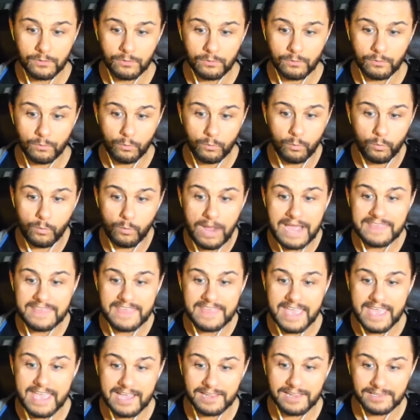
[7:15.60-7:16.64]
why the
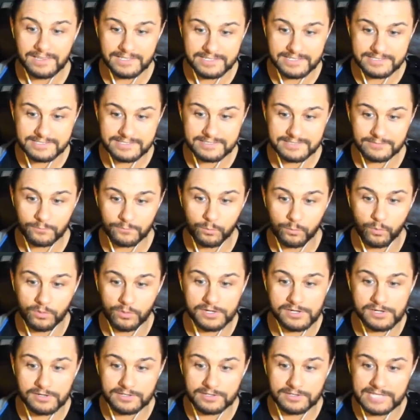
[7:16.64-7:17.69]
hell is
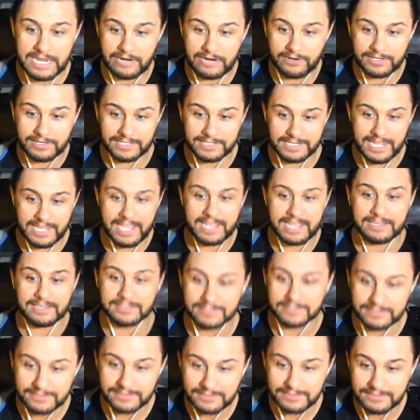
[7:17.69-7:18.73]
Warrior carrying it in?
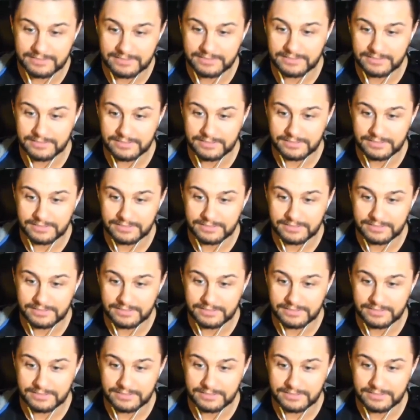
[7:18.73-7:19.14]
Thank you.